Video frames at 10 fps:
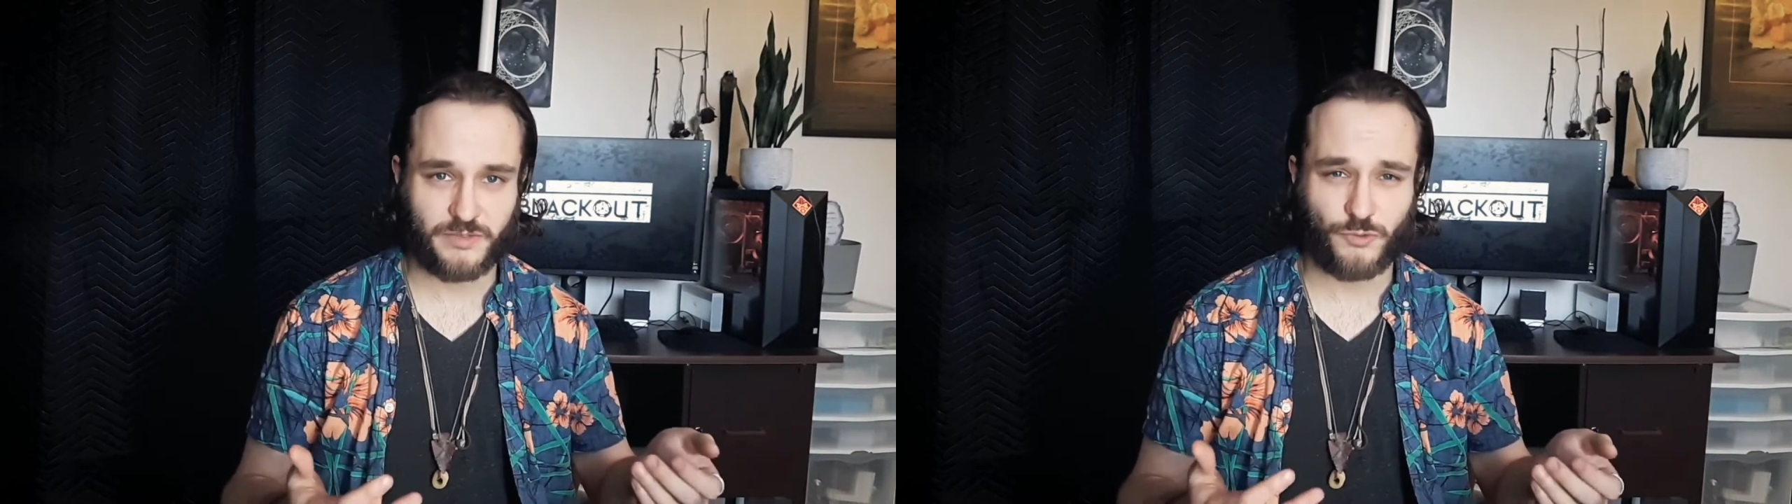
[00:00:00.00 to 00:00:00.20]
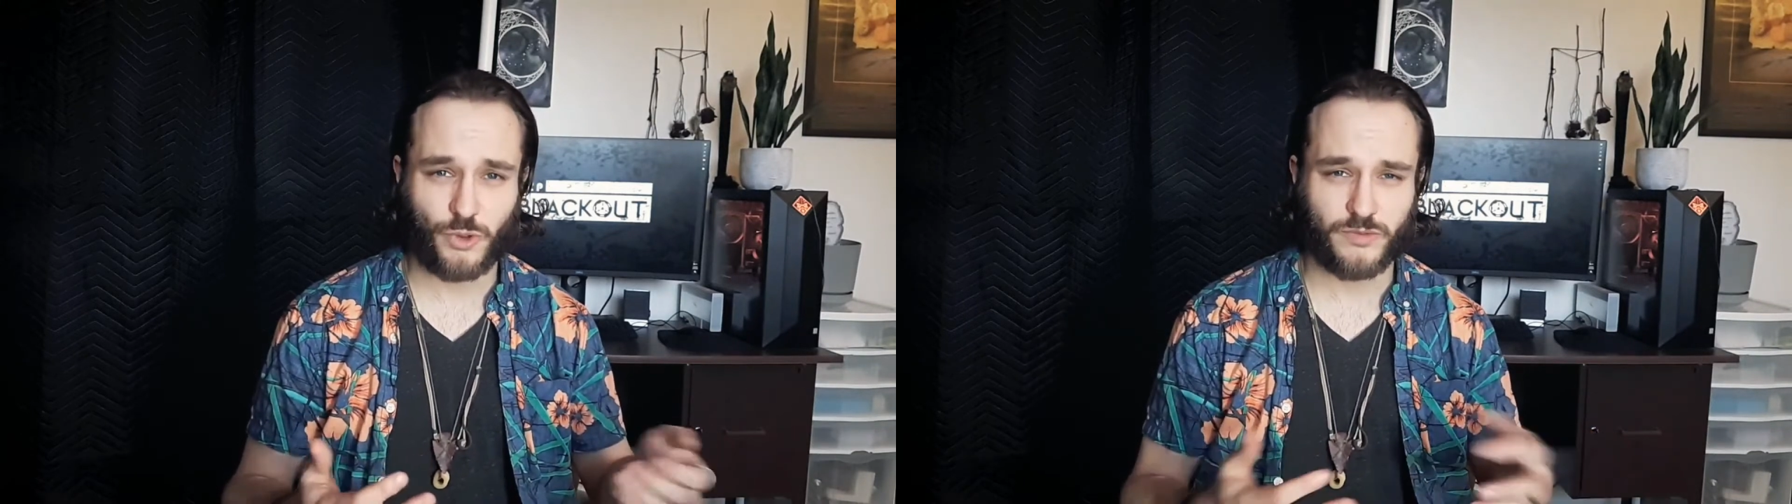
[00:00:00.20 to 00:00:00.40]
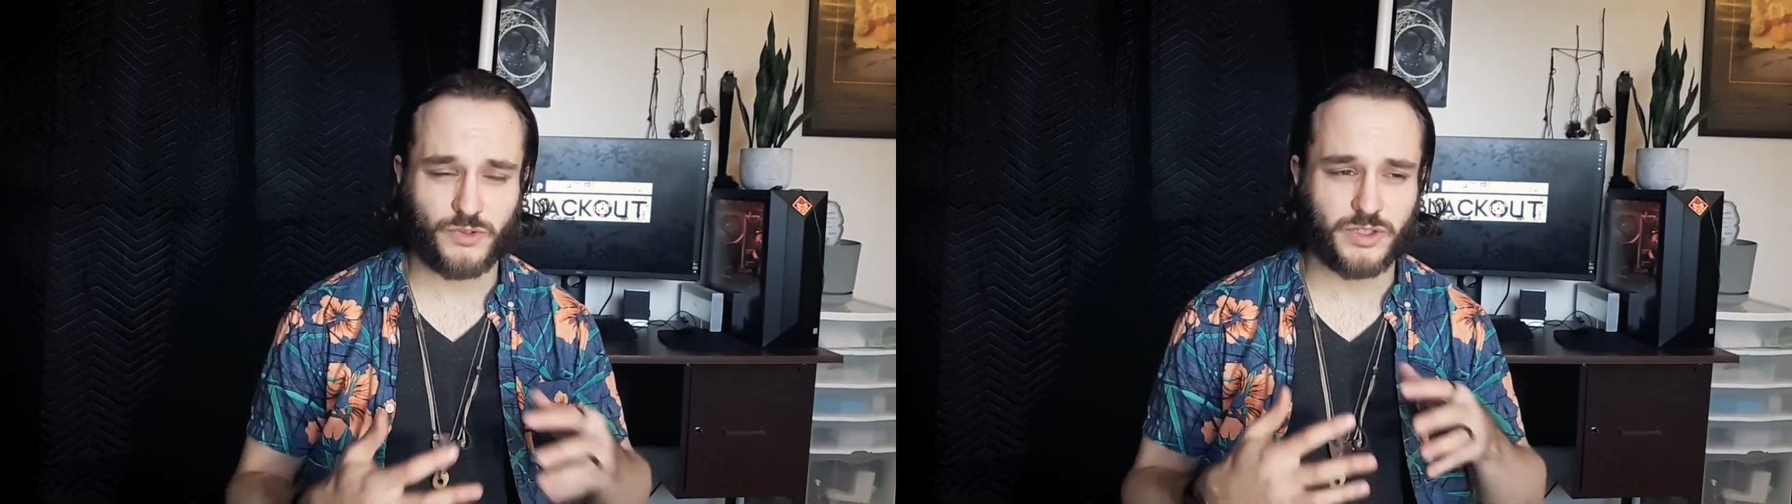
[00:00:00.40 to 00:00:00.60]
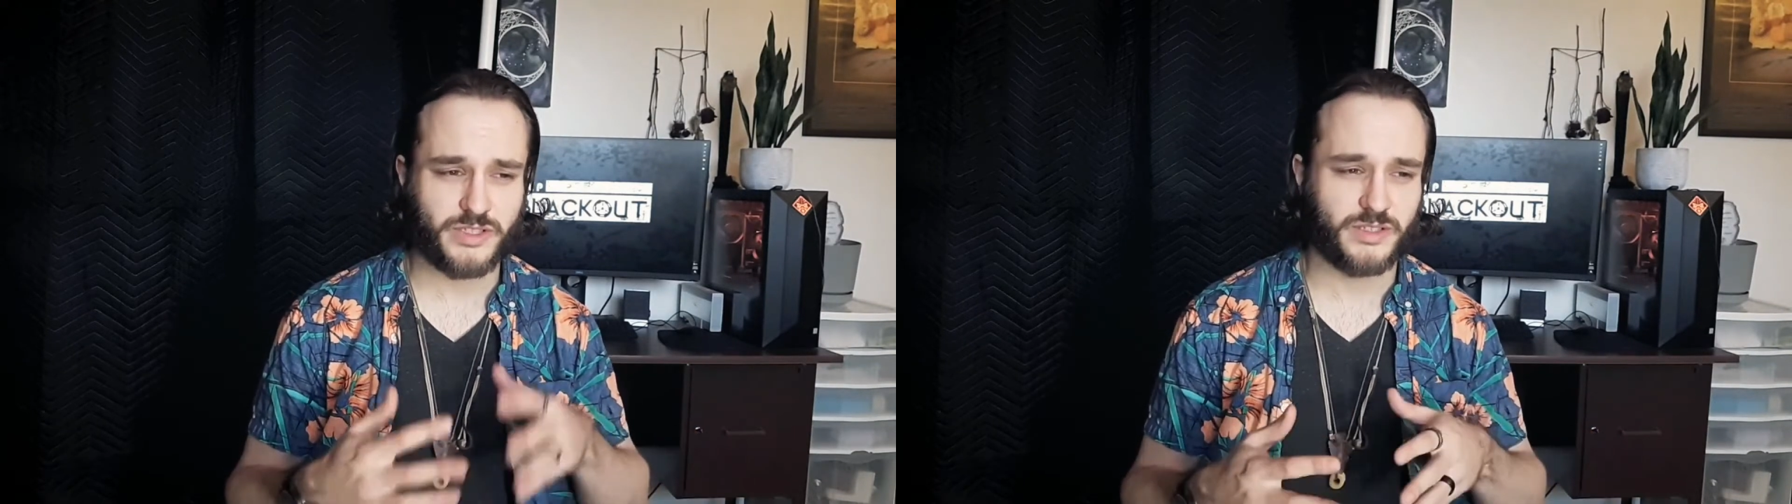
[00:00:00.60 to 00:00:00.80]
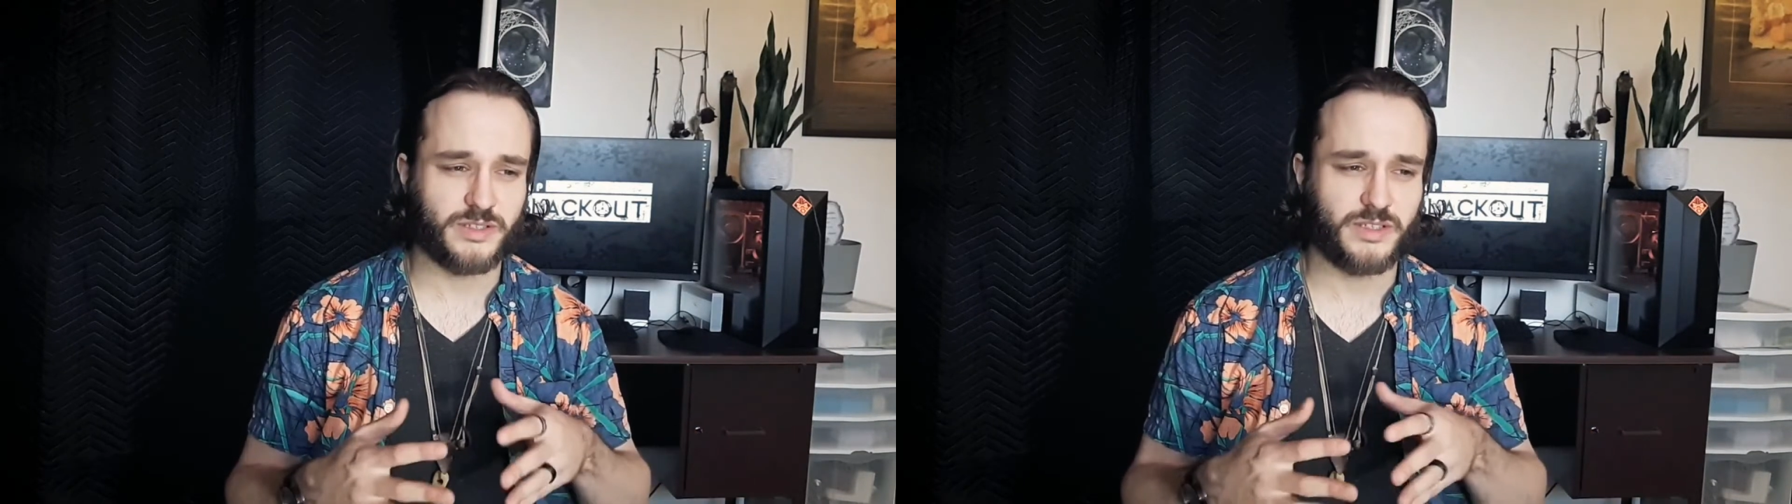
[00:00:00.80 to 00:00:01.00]
for a
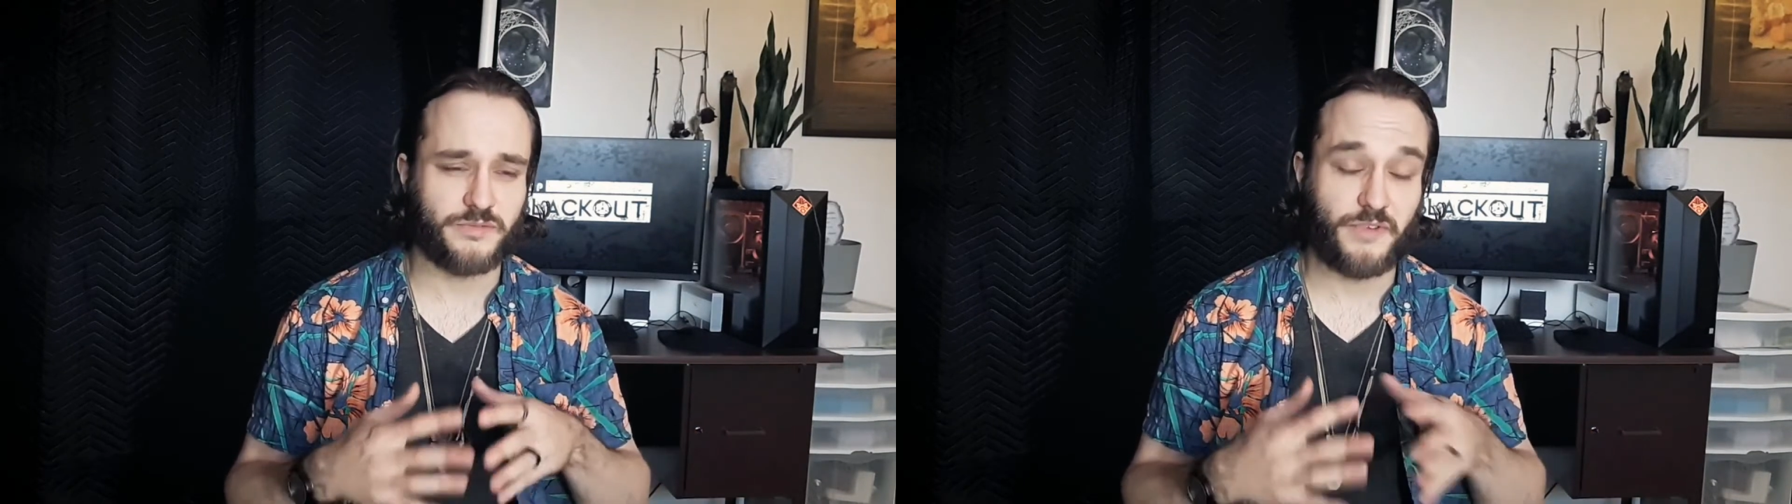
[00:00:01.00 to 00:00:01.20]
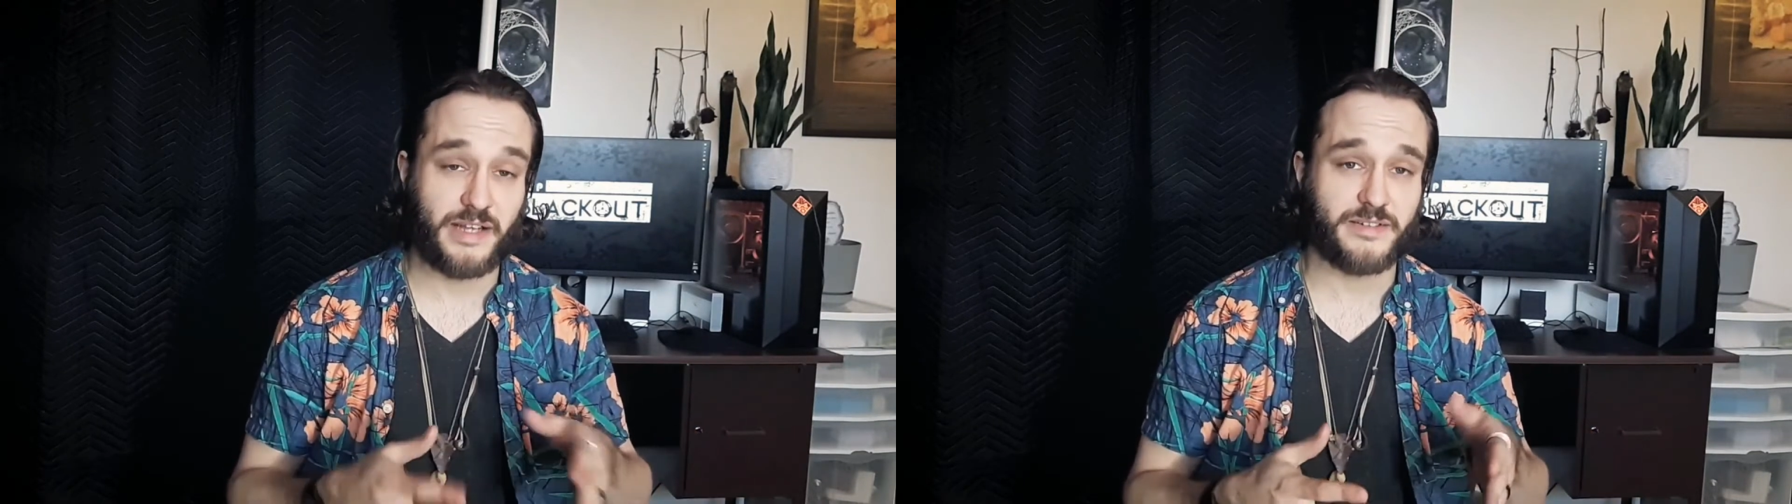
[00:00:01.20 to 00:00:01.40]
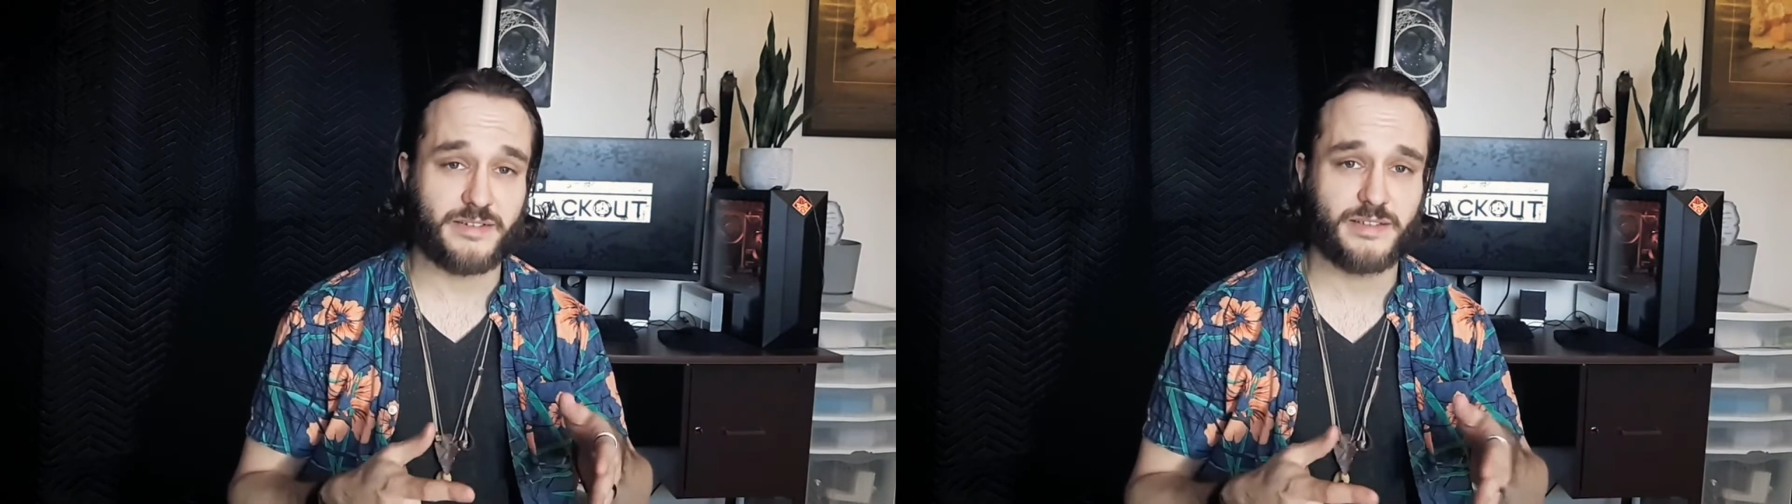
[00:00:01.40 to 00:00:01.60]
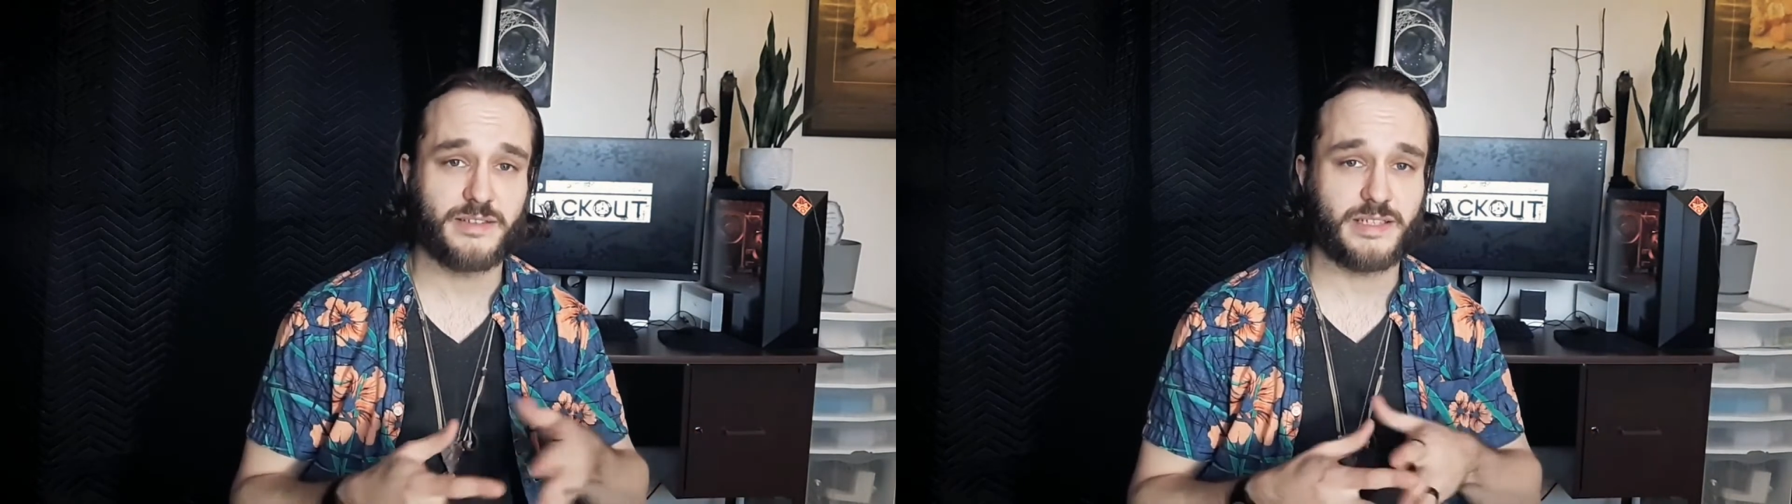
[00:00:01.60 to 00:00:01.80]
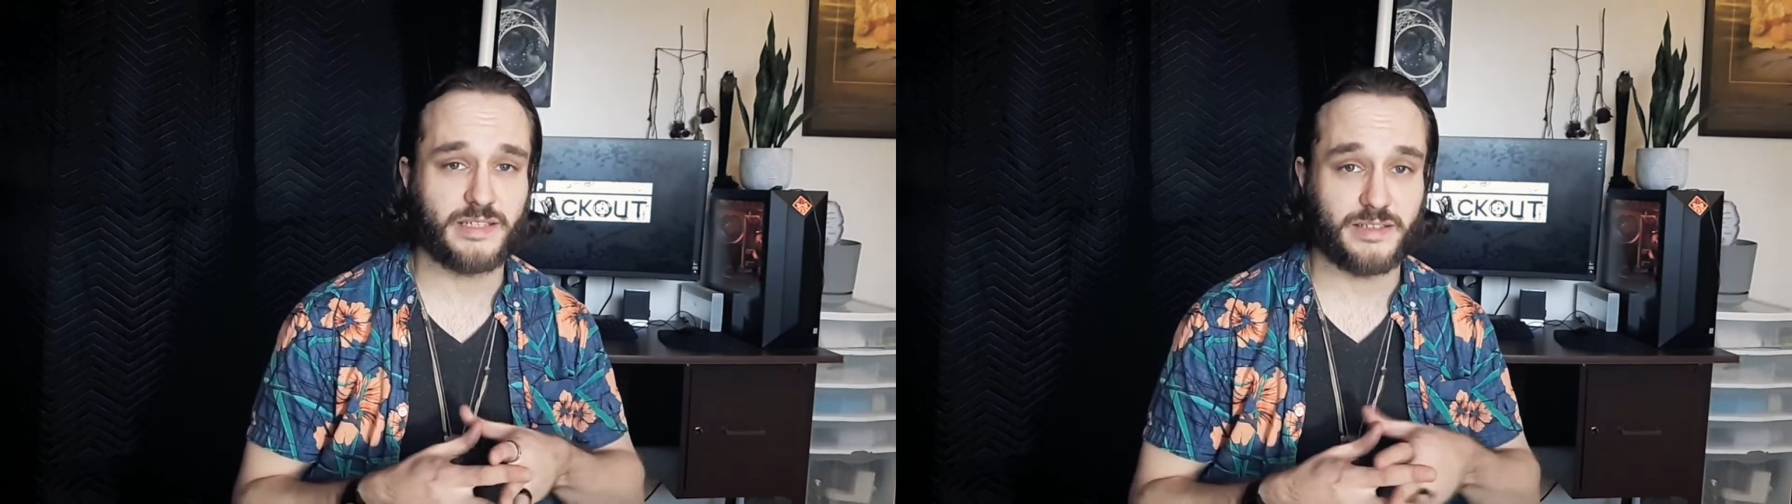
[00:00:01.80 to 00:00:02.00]
certain event
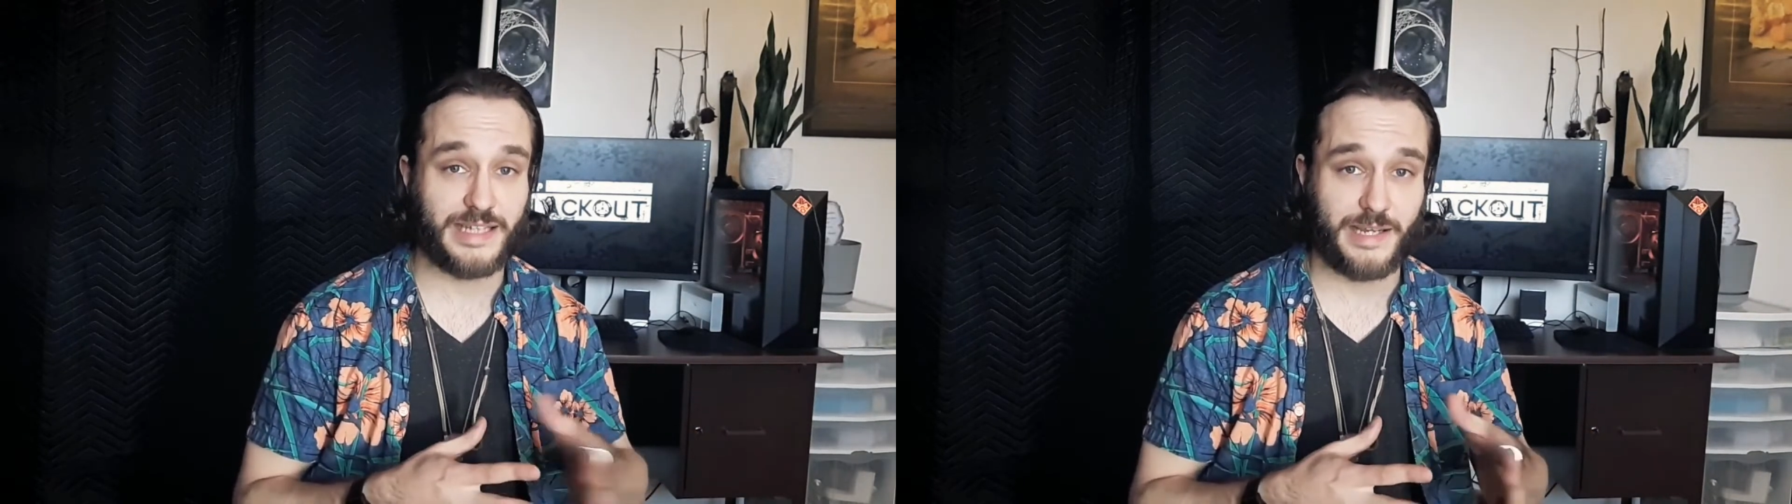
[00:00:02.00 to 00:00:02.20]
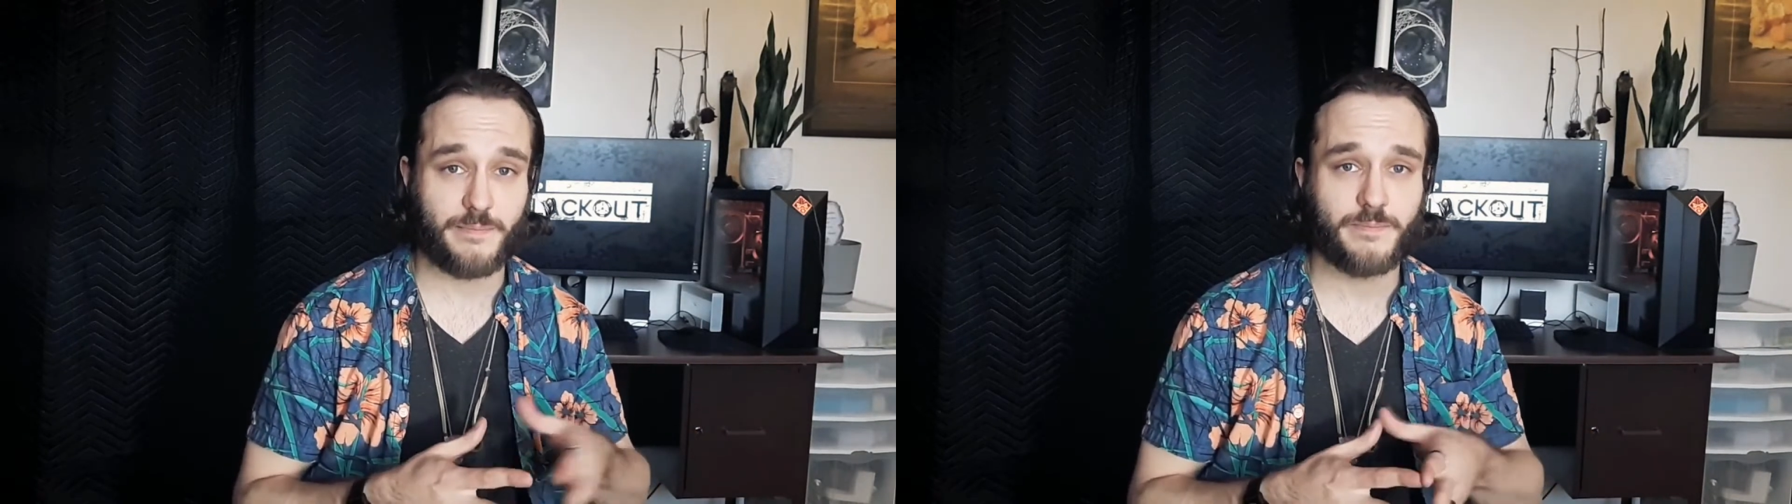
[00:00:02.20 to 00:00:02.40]
in the game.